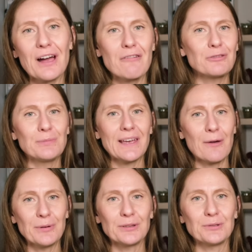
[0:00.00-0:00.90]
I would be
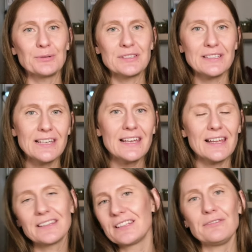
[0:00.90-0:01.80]
happy to see,
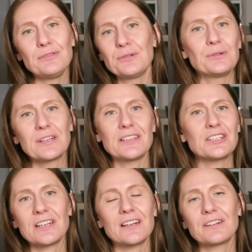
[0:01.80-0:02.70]
and if you can
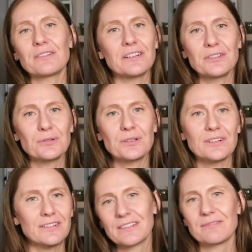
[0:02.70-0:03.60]
share your